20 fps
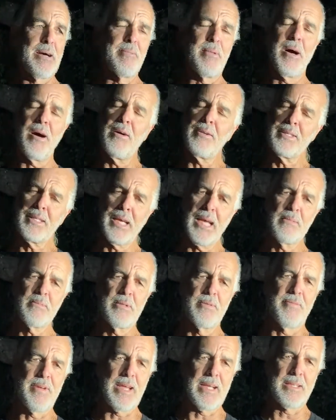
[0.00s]
All types
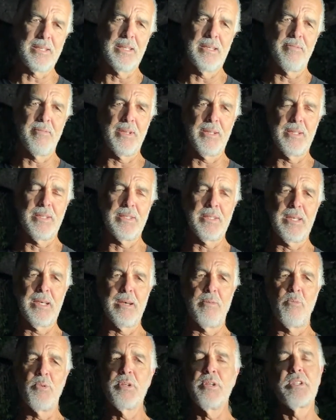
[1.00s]
of activities.
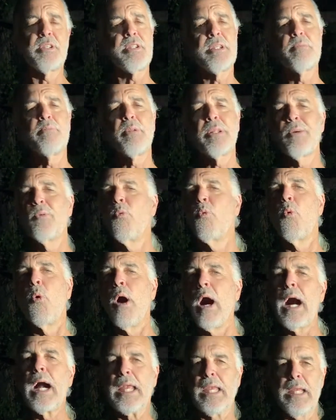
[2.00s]
When you're simply
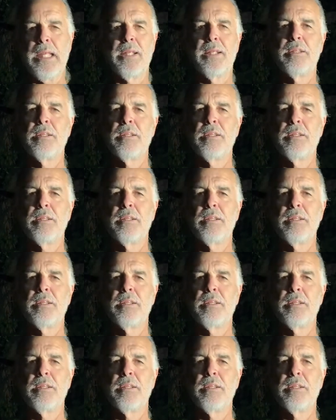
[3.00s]
walking,